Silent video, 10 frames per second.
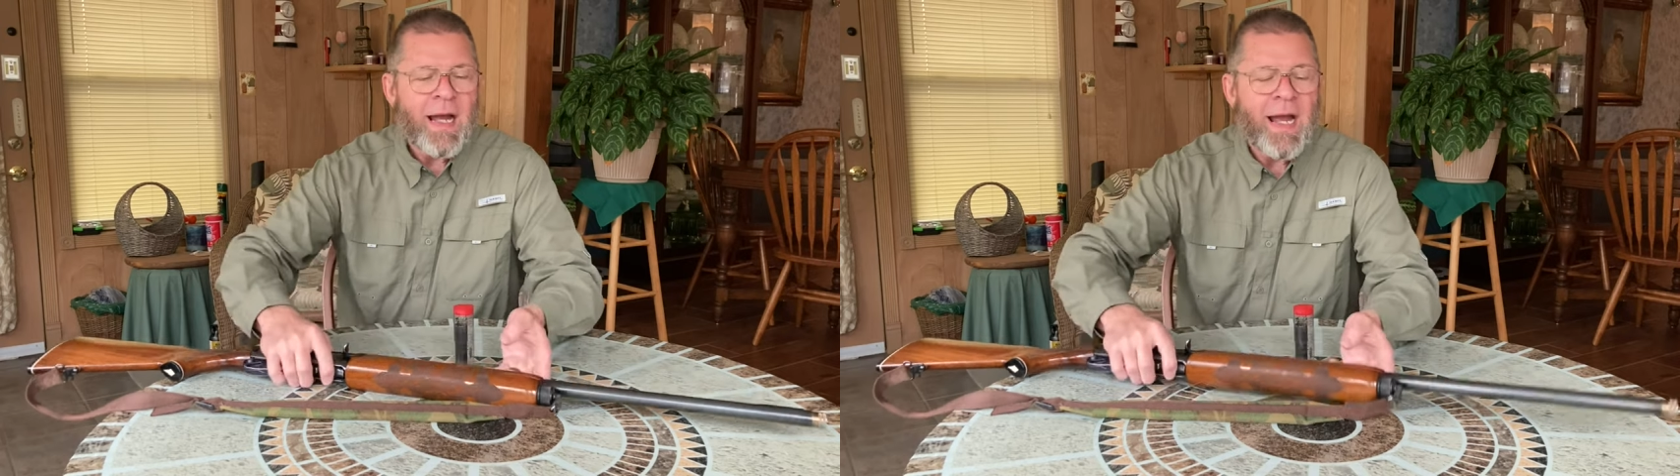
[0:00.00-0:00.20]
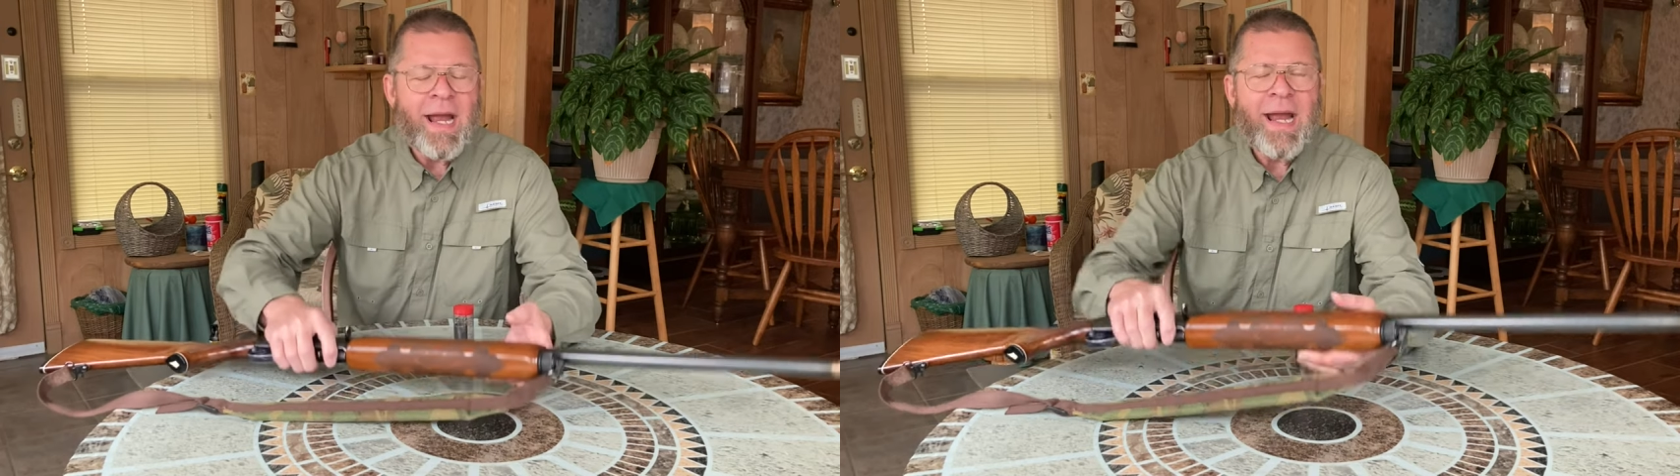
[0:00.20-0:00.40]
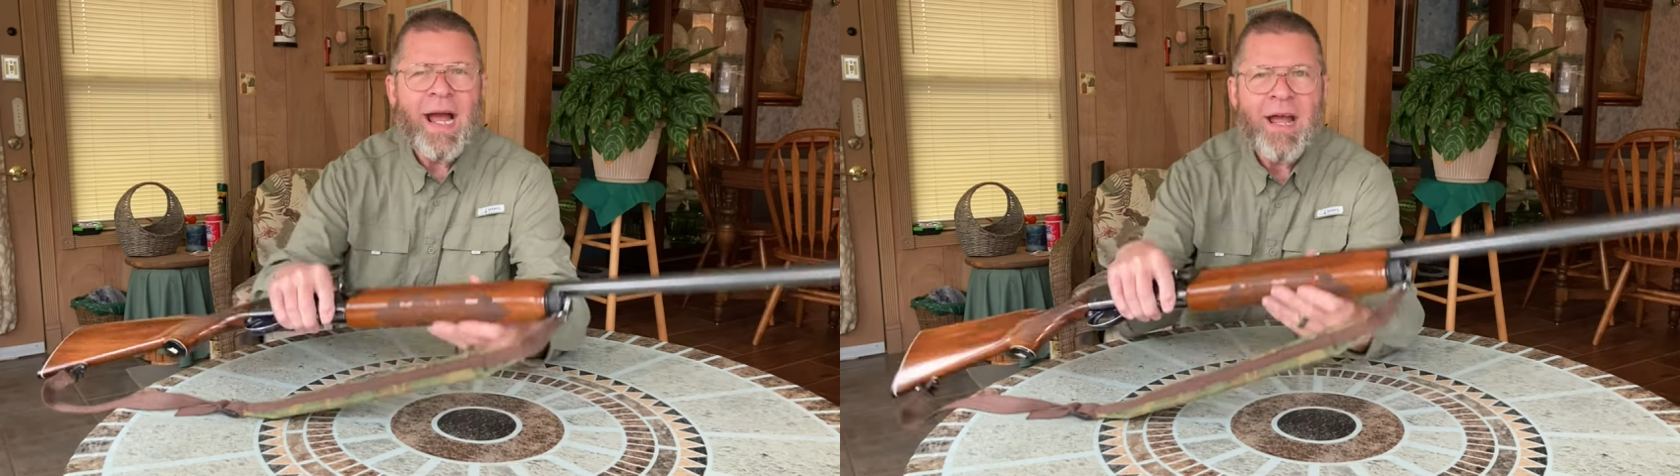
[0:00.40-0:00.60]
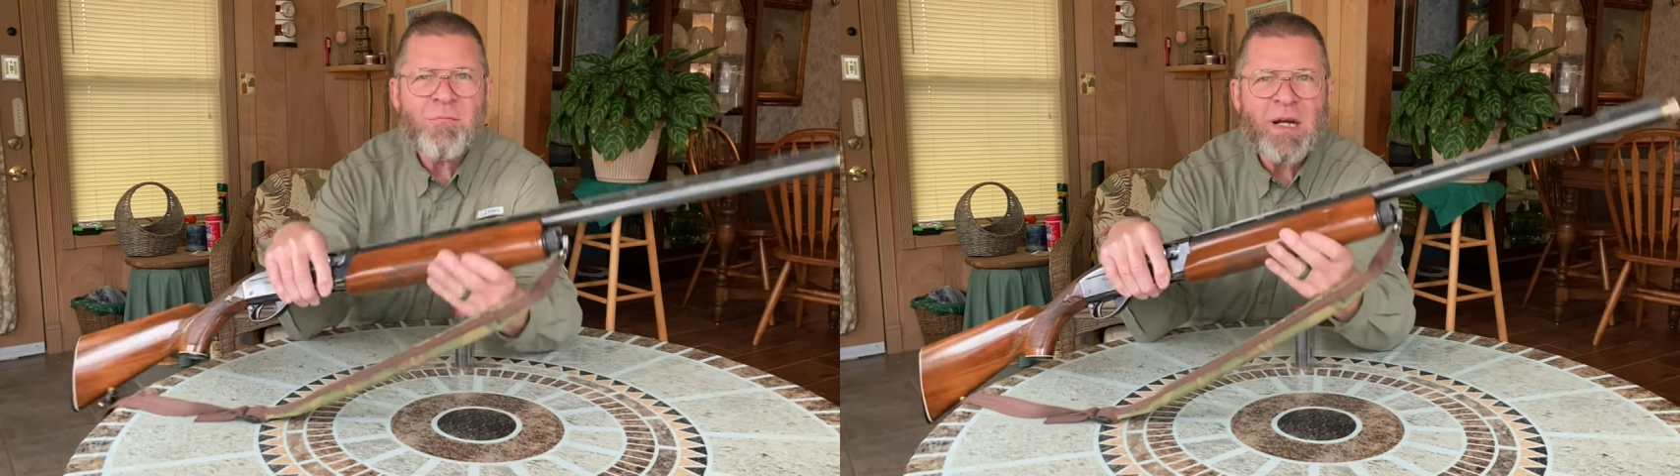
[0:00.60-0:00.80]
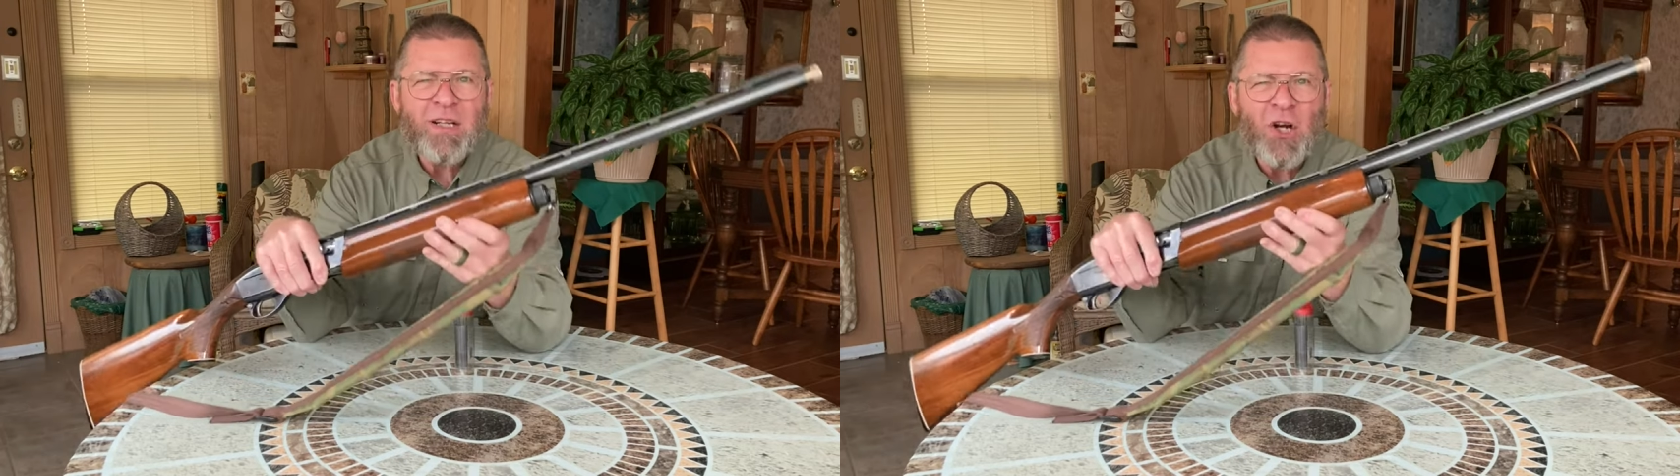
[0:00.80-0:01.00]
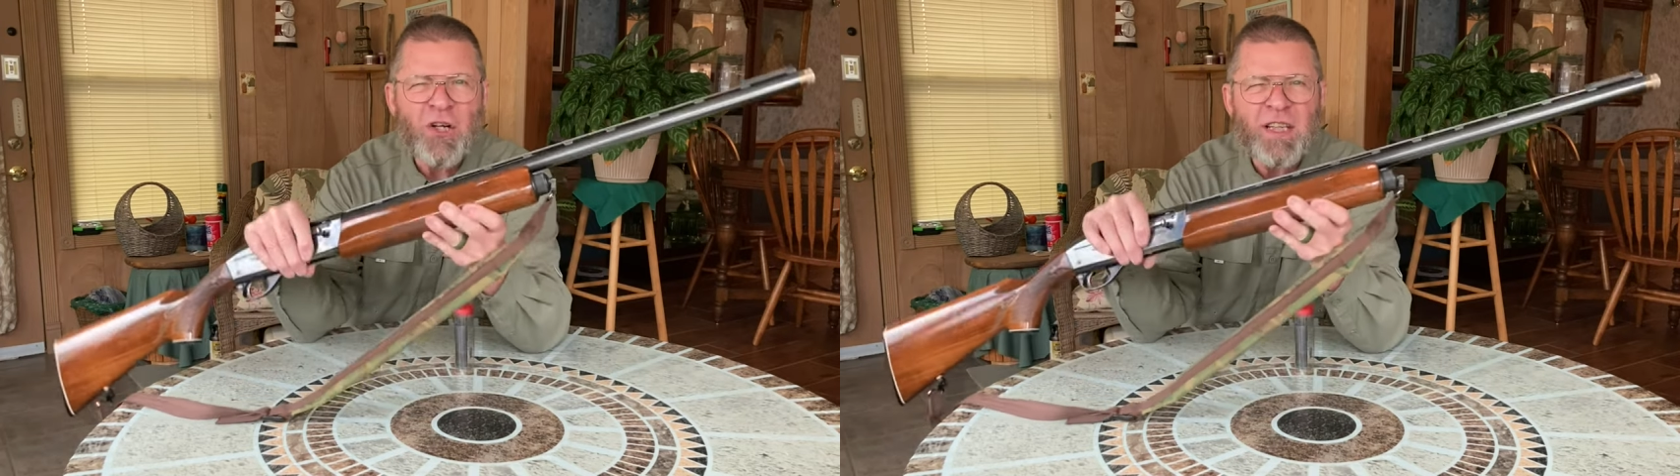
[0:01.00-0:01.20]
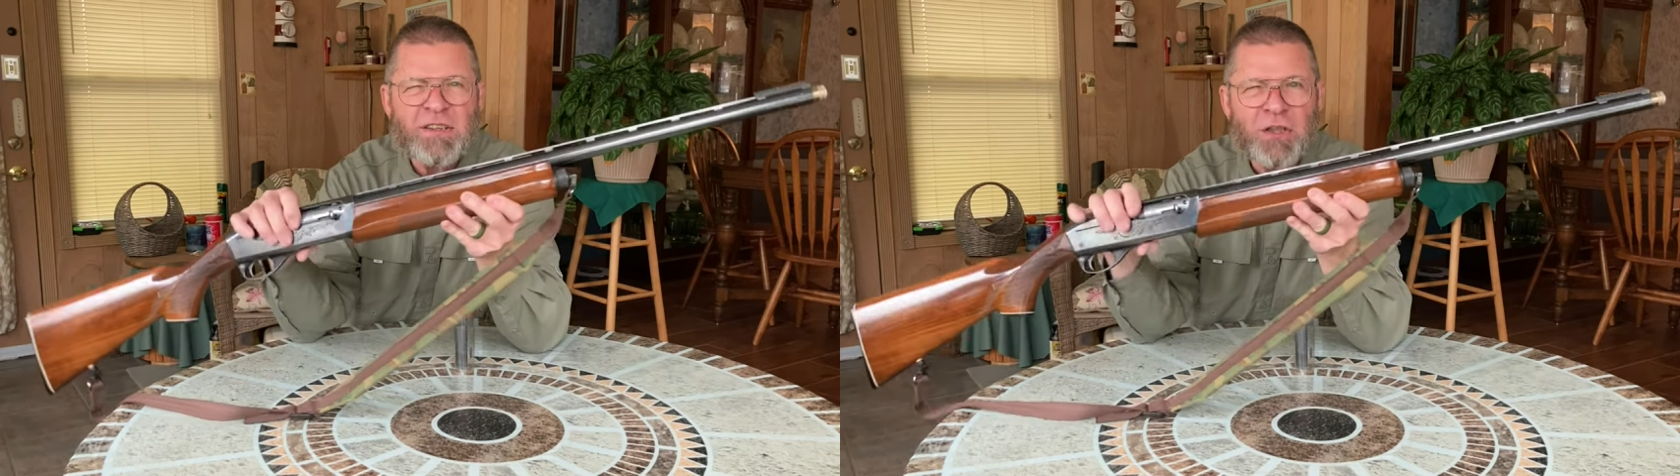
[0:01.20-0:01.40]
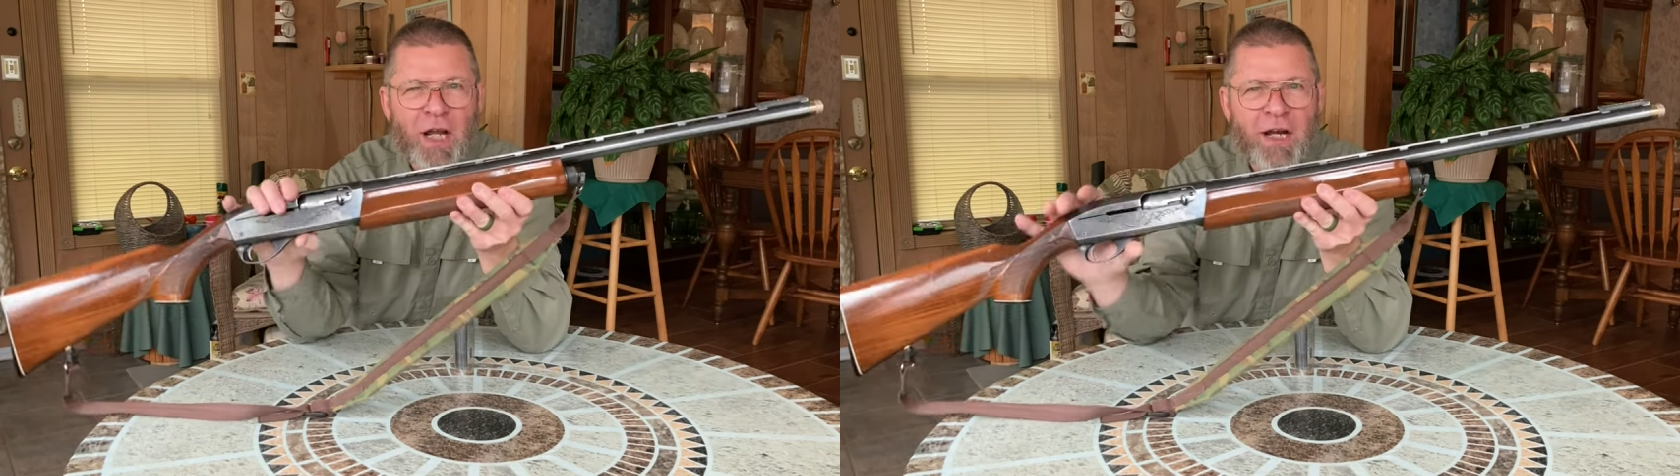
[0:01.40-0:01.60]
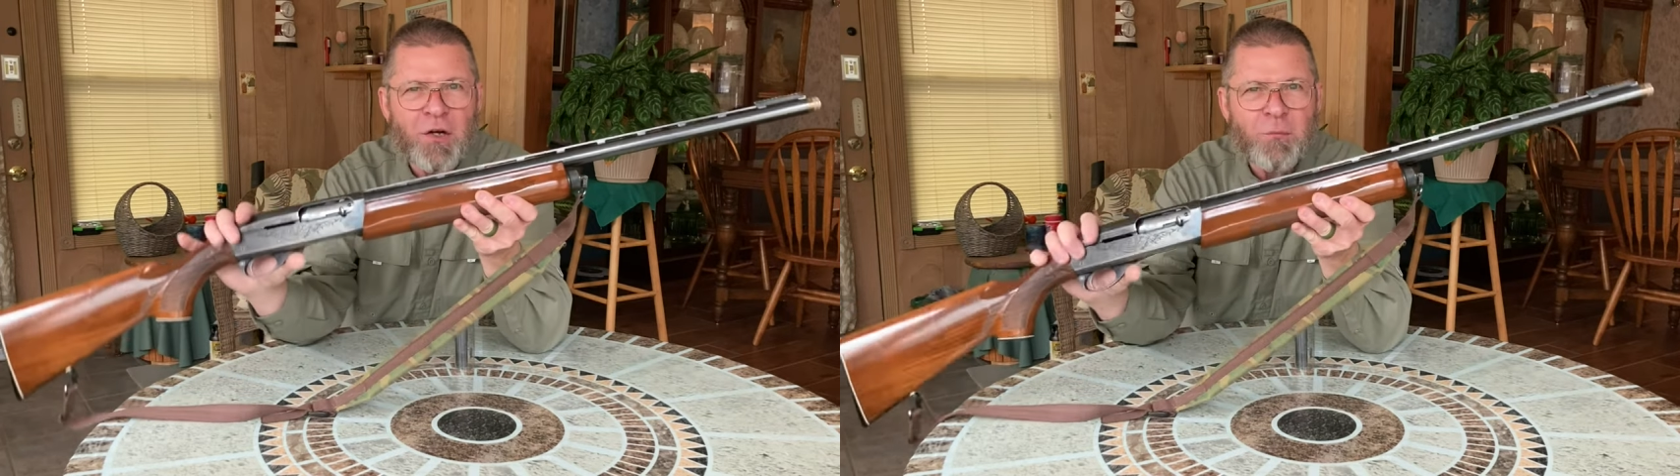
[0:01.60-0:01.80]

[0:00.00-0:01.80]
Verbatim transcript: Hey, I have my turkey slayer